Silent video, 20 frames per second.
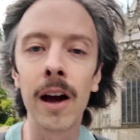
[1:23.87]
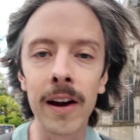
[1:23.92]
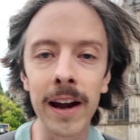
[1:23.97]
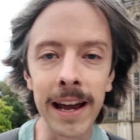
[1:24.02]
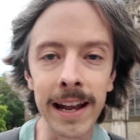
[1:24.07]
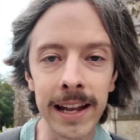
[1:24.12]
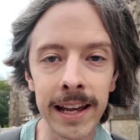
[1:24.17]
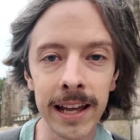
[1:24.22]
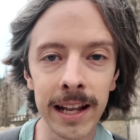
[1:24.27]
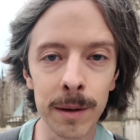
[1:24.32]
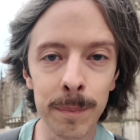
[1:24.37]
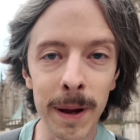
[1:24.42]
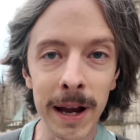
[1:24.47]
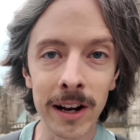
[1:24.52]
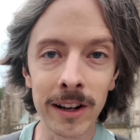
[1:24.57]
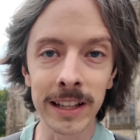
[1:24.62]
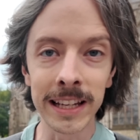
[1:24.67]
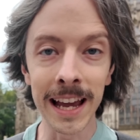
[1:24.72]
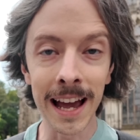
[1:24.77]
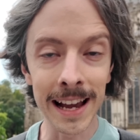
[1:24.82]
All right, and
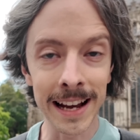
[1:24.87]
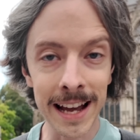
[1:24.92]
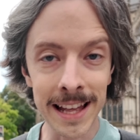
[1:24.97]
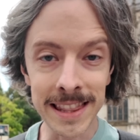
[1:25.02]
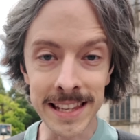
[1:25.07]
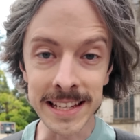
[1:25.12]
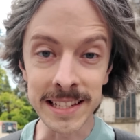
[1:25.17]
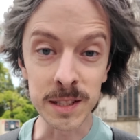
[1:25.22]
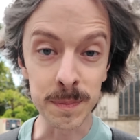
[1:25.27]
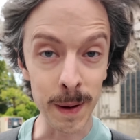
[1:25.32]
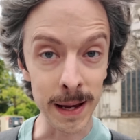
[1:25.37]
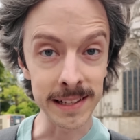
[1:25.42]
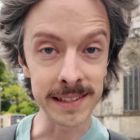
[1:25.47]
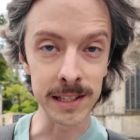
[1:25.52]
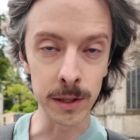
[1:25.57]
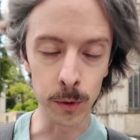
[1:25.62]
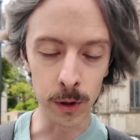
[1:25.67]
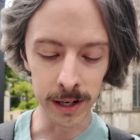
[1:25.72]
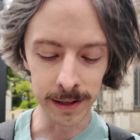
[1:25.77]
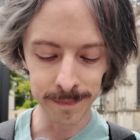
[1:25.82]
apparently I got the
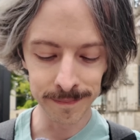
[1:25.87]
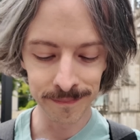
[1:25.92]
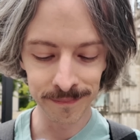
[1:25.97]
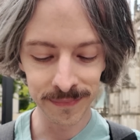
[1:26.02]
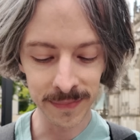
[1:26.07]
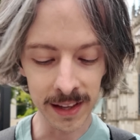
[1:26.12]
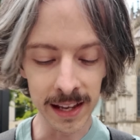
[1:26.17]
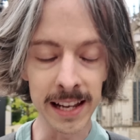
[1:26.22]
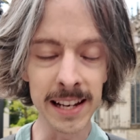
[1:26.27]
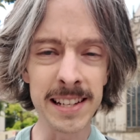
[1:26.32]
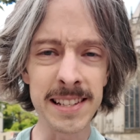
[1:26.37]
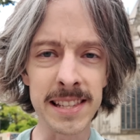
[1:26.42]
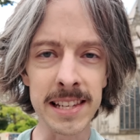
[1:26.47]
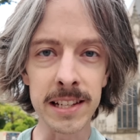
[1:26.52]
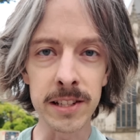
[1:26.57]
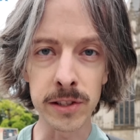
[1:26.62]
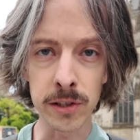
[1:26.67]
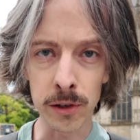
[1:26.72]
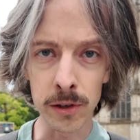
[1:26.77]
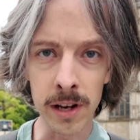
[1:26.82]
spicy one. It is the
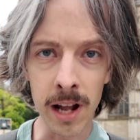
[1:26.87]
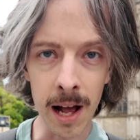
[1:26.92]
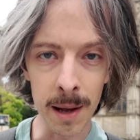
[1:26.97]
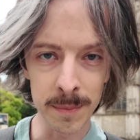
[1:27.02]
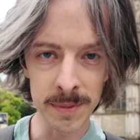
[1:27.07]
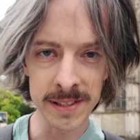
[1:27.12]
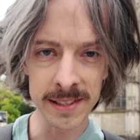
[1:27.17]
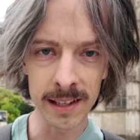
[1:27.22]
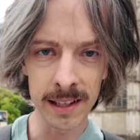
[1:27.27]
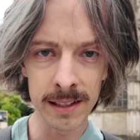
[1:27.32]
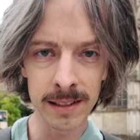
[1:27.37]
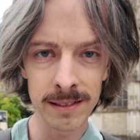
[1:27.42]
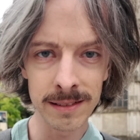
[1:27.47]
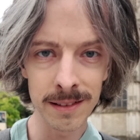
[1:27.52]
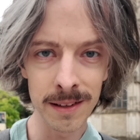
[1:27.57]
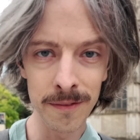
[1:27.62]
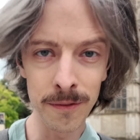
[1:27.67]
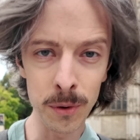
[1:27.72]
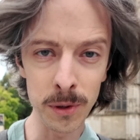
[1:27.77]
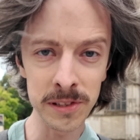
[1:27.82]
Surinamese
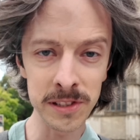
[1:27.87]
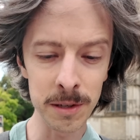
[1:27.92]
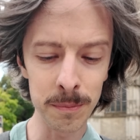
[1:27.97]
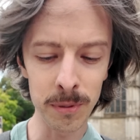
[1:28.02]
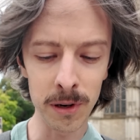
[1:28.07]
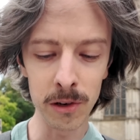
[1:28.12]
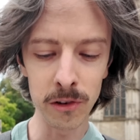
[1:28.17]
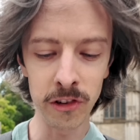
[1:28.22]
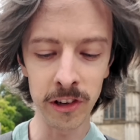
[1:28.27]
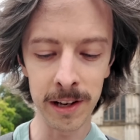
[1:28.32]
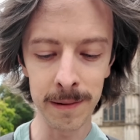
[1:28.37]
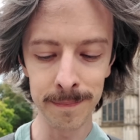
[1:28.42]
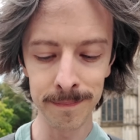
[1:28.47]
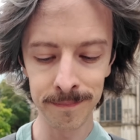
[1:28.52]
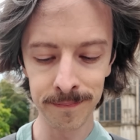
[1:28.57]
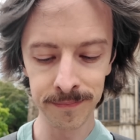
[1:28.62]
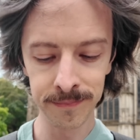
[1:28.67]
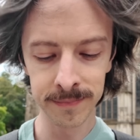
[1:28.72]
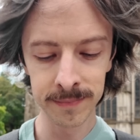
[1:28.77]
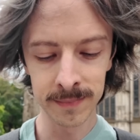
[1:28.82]

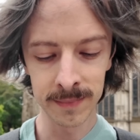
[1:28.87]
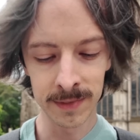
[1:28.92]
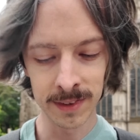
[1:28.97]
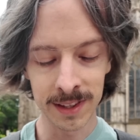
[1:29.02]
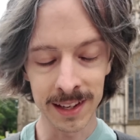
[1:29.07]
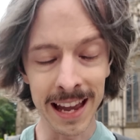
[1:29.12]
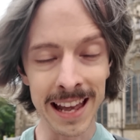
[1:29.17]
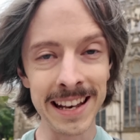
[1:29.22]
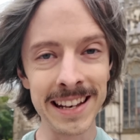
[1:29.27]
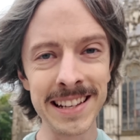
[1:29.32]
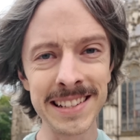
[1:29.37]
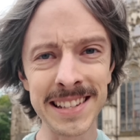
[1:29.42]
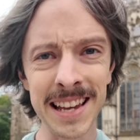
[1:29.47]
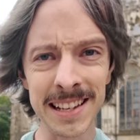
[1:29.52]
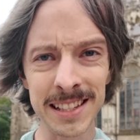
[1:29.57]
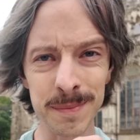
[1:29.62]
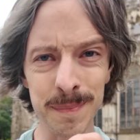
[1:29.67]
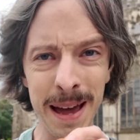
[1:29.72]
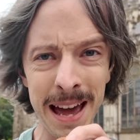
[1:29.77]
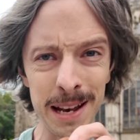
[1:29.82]
worstenbroodje, and this
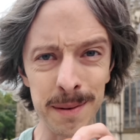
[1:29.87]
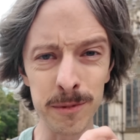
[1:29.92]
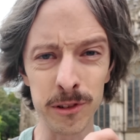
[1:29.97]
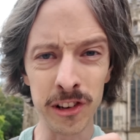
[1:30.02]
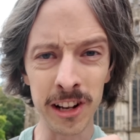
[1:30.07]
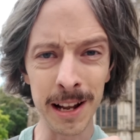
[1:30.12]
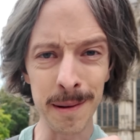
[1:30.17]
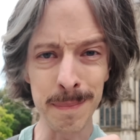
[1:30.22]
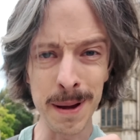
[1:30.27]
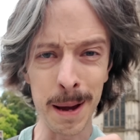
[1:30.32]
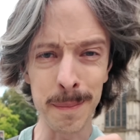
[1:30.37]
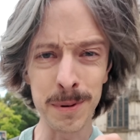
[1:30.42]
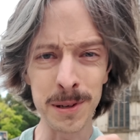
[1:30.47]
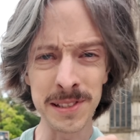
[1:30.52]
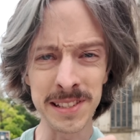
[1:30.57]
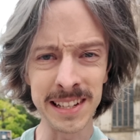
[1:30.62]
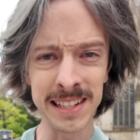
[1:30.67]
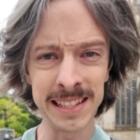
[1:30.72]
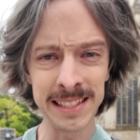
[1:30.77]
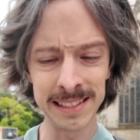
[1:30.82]
has Madame Jeanette
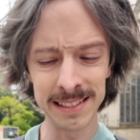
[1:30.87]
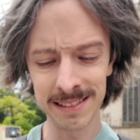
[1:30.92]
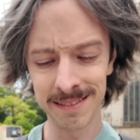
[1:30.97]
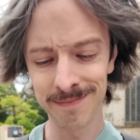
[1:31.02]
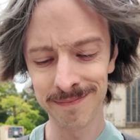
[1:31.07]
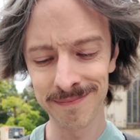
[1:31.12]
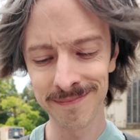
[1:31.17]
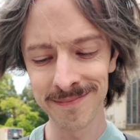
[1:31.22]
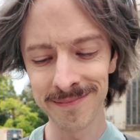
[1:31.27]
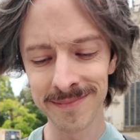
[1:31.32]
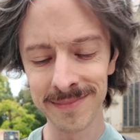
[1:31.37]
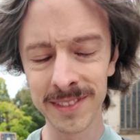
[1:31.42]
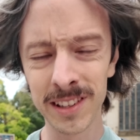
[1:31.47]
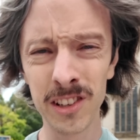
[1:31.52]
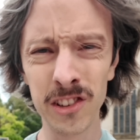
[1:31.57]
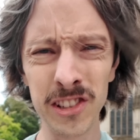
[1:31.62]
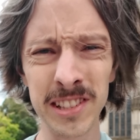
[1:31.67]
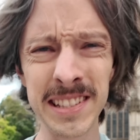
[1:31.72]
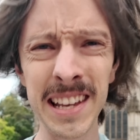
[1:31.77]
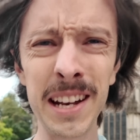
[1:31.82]
peppers in it.
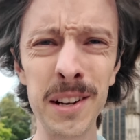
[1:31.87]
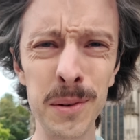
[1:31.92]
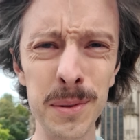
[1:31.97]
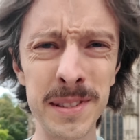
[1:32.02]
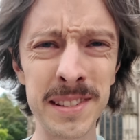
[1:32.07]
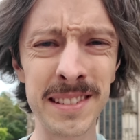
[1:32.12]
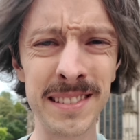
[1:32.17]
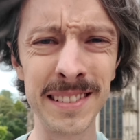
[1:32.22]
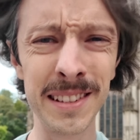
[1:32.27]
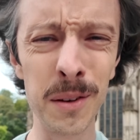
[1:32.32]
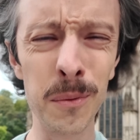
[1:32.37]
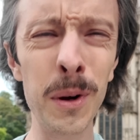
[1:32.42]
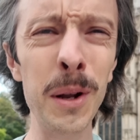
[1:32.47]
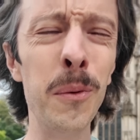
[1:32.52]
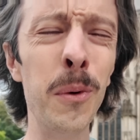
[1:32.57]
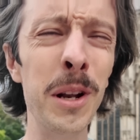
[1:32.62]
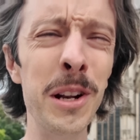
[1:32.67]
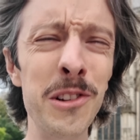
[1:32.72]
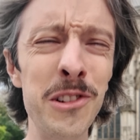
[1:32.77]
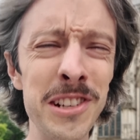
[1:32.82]
She said it was,
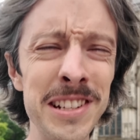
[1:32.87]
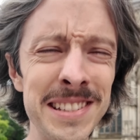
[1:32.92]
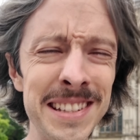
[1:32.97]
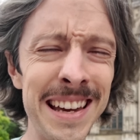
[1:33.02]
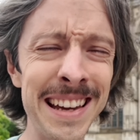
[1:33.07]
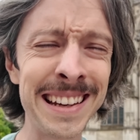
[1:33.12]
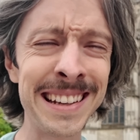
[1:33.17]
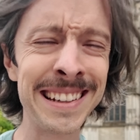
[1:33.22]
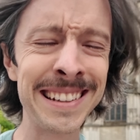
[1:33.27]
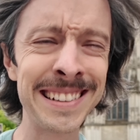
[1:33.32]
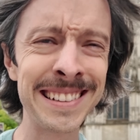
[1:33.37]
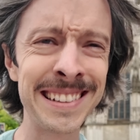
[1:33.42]
what did she say?